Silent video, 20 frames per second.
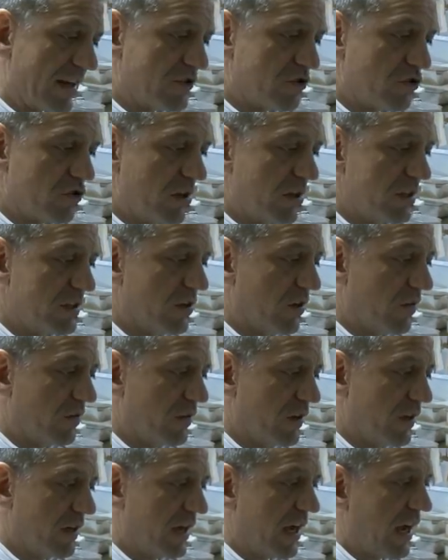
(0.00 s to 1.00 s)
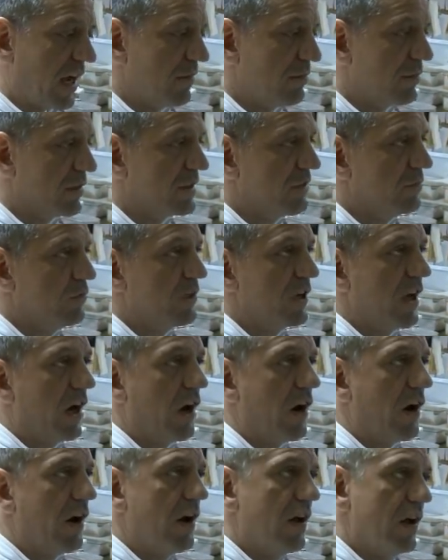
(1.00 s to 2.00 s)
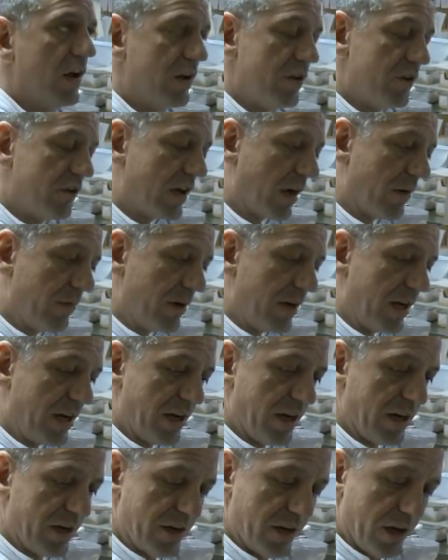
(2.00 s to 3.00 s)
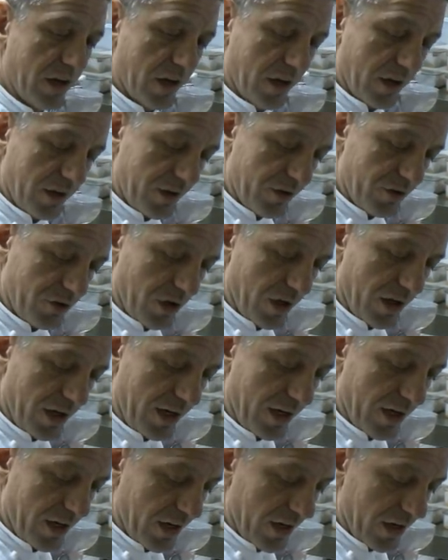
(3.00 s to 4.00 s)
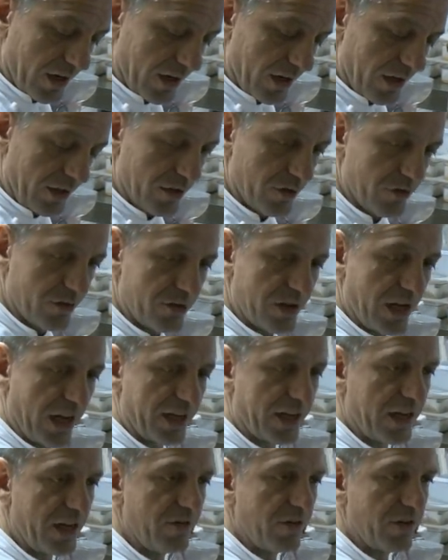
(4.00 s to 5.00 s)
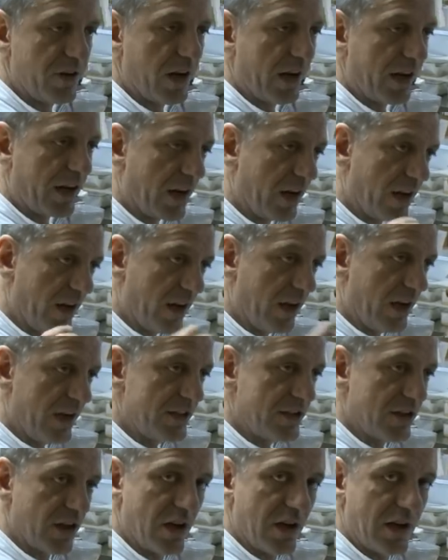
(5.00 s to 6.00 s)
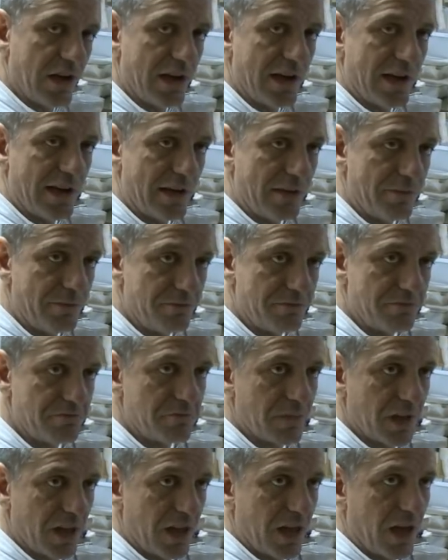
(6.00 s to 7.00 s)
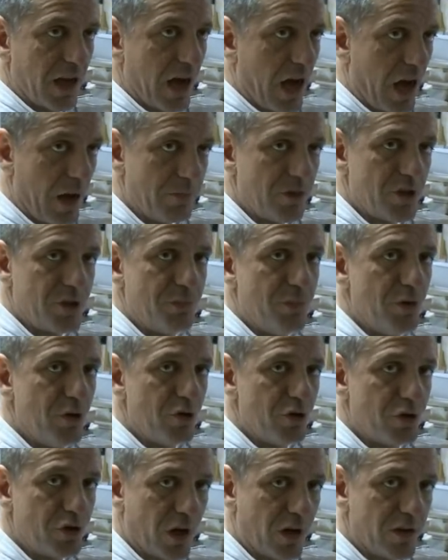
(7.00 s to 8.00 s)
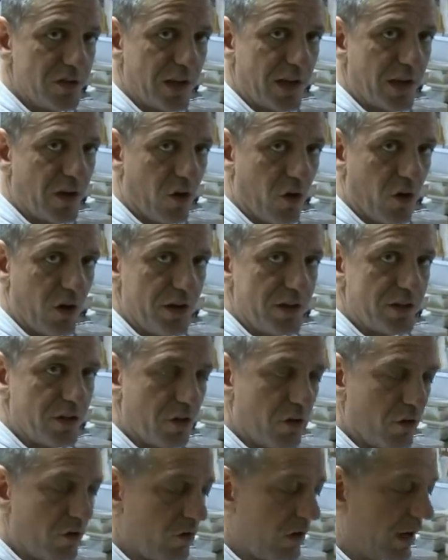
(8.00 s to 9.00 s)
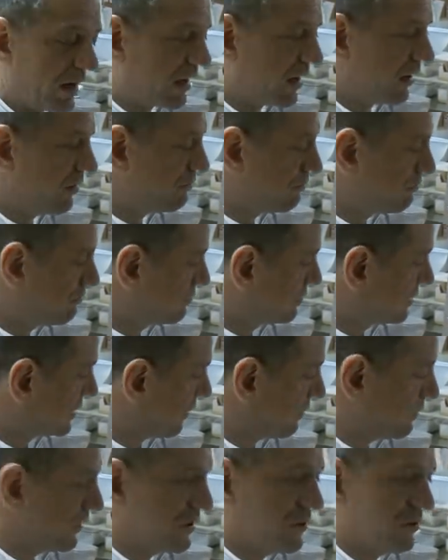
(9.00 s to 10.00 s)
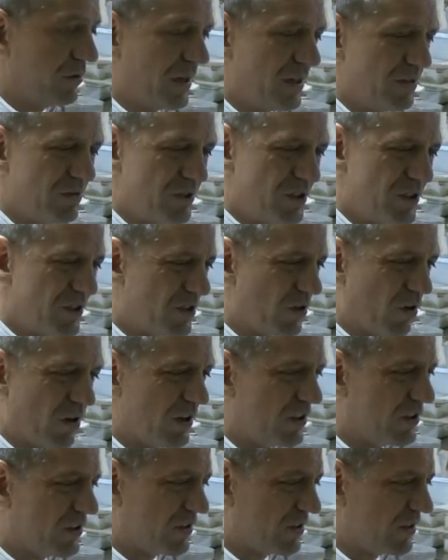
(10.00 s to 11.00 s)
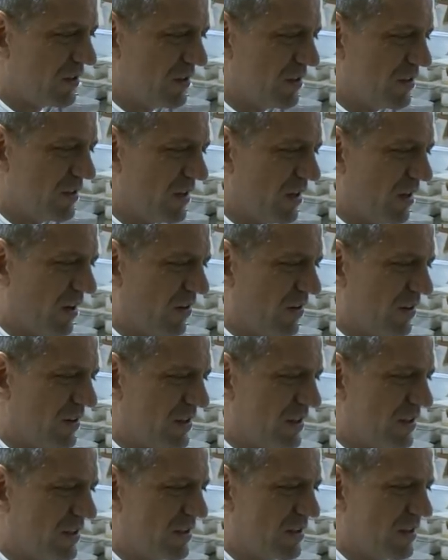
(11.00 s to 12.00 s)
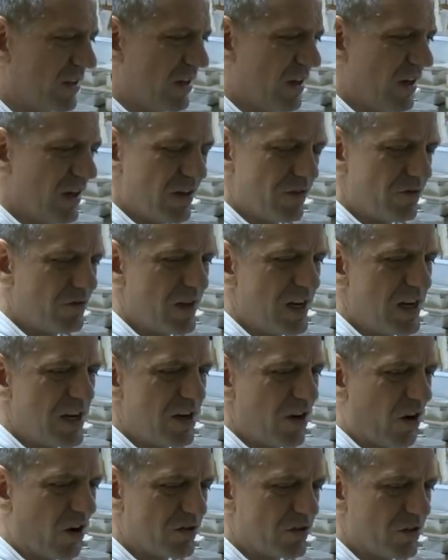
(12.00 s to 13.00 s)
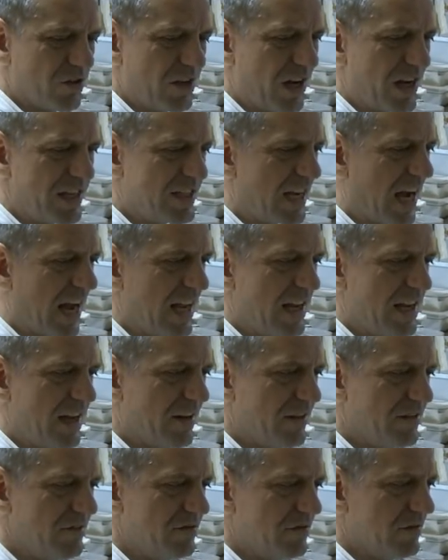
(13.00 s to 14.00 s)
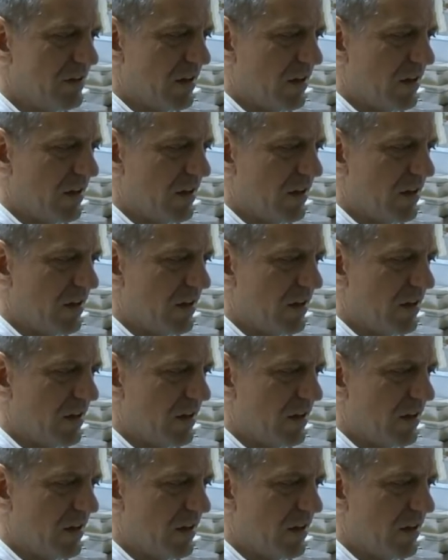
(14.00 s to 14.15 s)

restaurants of the caliber than we are. You're coming in, and usually uh, you get given like a little. Uh, amuse-bouche, how they call it, or like a, uh, something to eat, which is always, you know, it is really not an Italian